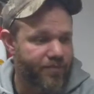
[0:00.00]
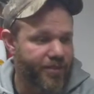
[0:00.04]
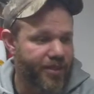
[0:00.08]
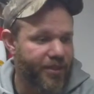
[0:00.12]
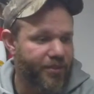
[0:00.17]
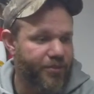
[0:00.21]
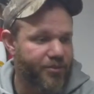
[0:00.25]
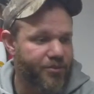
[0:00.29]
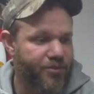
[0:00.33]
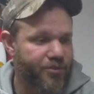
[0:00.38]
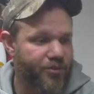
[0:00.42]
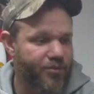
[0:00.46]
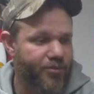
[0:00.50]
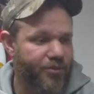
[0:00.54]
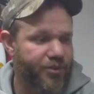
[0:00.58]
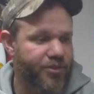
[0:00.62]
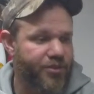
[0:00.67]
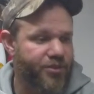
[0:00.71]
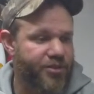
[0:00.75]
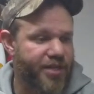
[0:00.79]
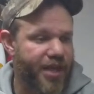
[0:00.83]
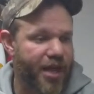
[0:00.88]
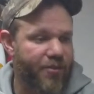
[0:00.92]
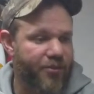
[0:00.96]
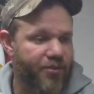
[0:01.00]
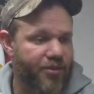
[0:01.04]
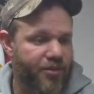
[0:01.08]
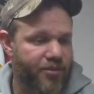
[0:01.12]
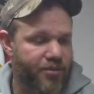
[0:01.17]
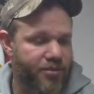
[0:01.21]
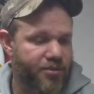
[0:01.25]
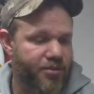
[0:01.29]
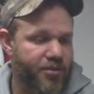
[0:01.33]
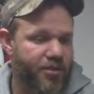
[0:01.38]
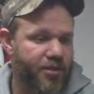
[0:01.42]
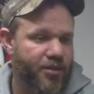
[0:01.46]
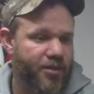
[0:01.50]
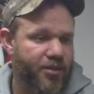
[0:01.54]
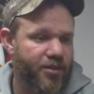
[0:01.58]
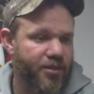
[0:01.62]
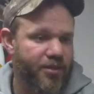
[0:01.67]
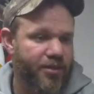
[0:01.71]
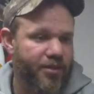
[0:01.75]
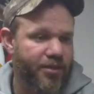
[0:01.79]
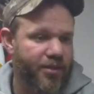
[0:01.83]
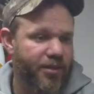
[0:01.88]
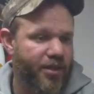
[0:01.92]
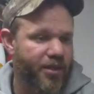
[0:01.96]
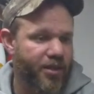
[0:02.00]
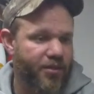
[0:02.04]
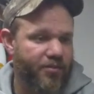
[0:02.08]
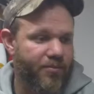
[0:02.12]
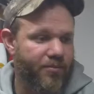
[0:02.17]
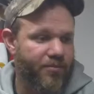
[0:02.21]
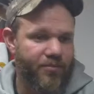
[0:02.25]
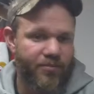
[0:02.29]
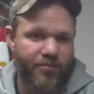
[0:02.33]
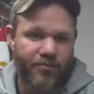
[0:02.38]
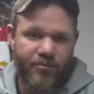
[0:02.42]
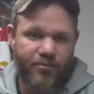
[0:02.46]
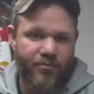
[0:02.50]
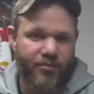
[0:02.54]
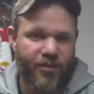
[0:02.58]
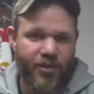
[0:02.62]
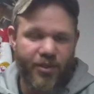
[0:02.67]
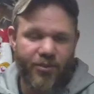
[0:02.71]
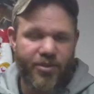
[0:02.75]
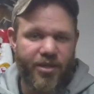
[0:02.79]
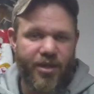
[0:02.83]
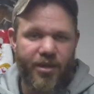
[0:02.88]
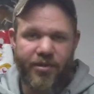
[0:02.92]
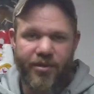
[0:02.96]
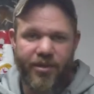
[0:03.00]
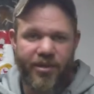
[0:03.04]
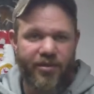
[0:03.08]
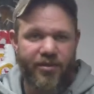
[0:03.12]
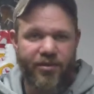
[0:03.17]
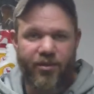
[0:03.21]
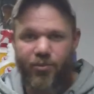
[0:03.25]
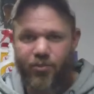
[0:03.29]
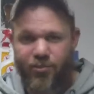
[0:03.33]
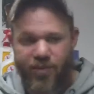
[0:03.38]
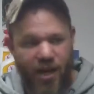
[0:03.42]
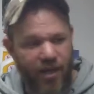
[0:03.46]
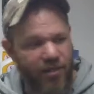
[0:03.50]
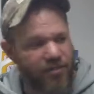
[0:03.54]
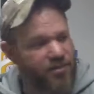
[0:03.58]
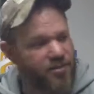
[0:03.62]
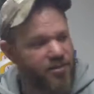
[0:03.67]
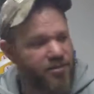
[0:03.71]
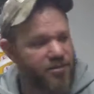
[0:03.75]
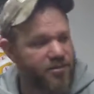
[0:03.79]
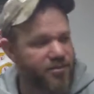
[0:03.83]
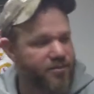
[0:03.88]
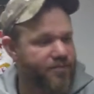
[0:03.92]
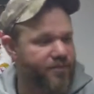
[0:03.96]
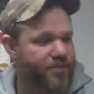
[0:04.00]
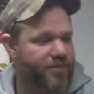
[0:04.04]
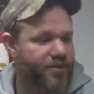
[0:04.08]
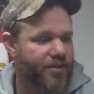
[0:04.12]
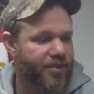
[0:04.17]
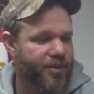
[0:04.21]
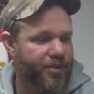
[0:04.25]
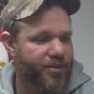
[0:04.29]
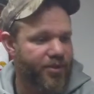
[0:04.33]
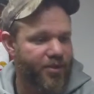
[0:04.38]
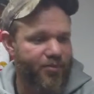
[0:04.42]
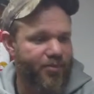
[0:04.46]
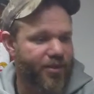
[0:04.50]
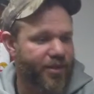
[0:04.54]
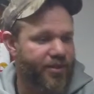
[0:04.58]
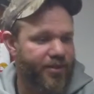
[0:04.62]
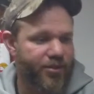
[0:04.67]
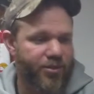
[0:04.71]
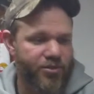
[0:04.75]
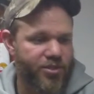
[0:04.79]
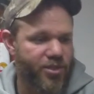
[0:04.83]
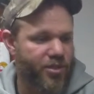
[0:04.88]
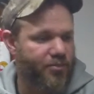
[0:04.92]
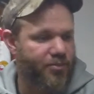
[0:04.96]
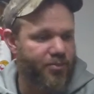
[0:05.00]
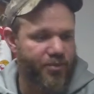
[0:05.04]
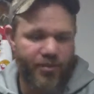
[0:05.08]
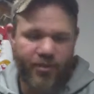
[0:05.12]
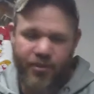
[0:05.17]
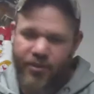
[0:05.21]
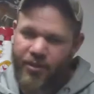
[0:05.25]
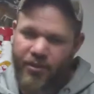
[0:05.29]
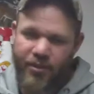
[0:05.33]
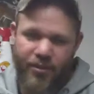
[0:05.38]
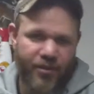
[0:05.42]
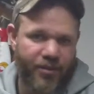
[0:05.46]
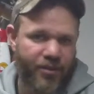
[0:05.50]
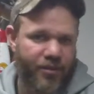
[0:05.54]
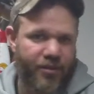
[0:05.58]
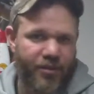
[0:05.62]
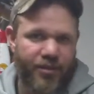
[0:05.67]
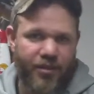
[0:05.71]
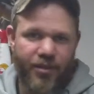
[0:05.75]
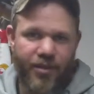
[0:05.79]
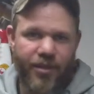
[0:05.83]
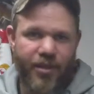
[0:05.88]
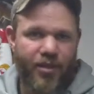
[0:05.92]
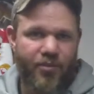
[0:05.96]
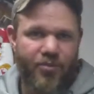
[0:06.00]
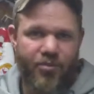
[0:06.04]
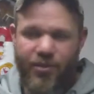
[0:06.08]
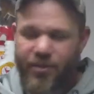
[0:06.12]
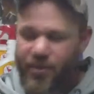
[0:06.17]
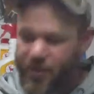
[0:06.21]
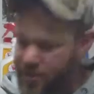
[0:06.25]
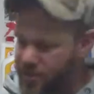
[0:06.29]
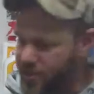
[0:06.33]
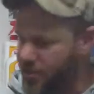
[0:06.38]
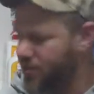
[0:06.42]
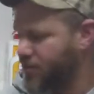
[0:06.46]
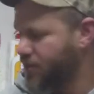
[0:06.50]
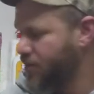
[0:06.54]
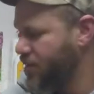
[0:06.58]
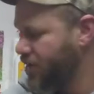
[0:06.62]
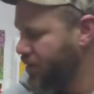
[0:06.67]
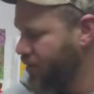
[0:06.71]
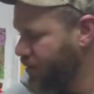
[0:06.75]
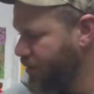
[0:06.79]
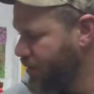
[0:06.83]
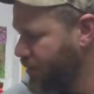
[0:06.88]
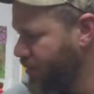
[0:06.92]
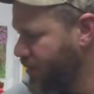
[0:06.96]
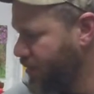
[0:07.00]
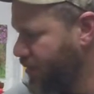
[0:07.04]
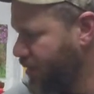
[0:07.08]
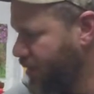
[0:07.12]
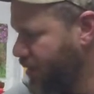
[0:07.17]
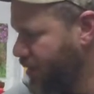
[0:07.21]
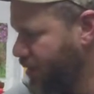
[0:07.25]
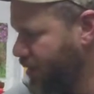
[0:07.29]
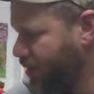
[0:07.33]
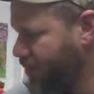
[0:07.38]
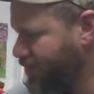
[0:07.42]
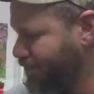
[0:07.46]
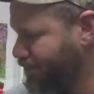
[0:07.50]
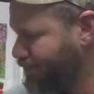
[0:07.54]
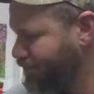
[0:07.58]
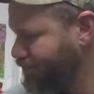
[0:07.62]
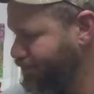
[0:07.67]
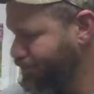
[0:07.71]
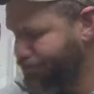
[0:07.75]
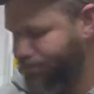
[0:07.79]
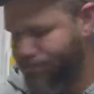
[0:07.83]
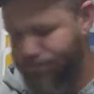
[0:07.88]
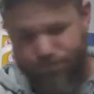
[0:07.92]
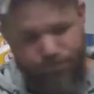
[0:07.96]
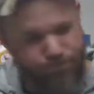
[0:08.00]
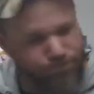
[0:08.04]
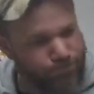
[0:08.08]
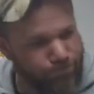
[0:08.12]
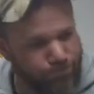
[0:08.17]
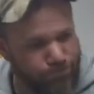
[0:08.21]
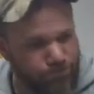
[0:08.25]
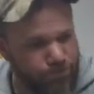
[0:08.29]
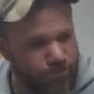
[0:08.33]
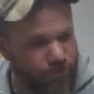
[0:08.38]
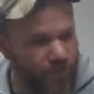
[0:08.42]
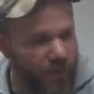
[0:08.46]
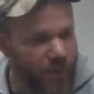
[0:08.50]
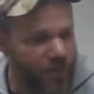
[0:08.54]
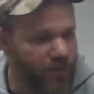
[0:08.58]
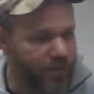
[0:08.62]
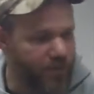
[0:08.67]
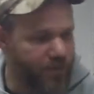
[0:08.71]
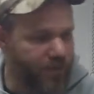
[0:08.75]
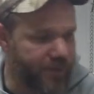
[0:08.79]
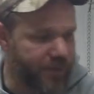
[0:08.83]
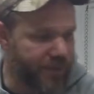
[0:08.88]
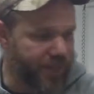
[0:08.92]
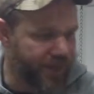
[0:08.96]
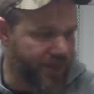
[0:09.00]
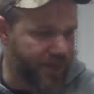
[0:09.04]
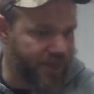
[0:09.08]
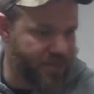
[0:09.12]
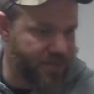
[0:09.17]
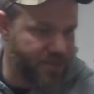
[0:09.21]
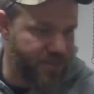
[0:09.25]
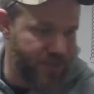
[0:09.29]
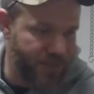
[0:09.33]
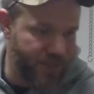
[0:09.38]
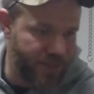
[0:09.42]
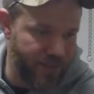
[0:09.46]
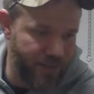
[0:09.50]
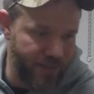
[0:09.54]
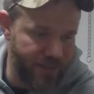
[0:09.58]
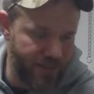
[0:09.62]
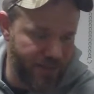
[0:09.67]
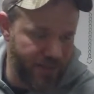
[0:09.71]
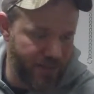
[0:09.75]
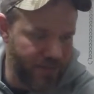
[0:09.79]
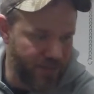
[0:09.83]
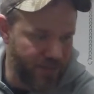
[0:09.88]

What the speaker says: be able to produce sound with those. Like with anything, a little practice, and you can pick those up pretty easy. Well, yeah, these are